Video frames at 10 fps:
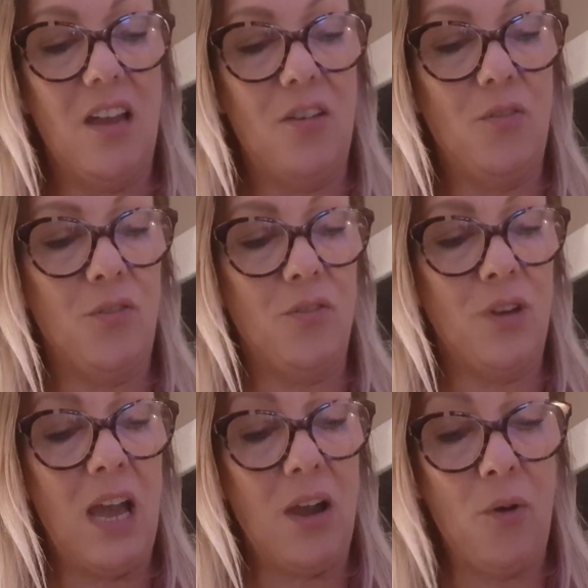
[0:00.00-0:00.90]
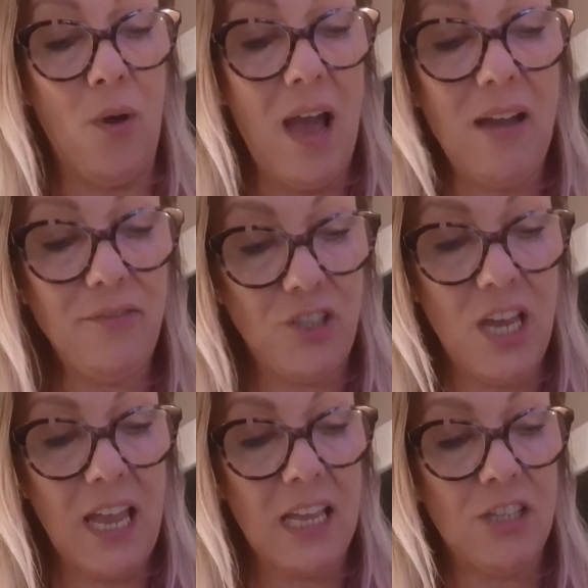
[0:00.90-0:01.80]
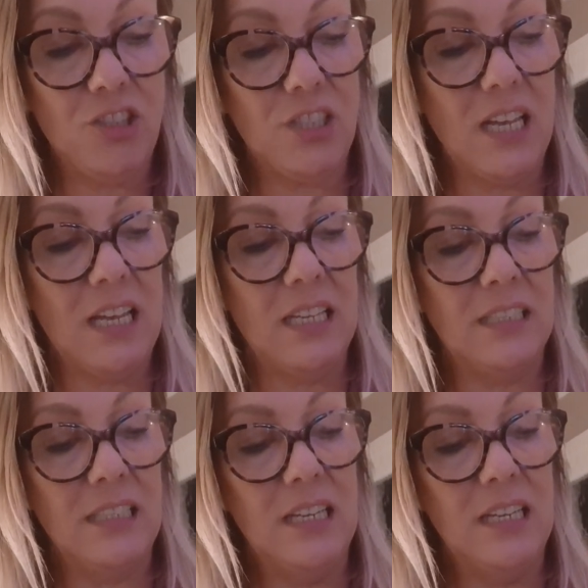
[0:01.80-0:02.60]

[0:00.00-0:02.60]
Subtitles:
or have changed, and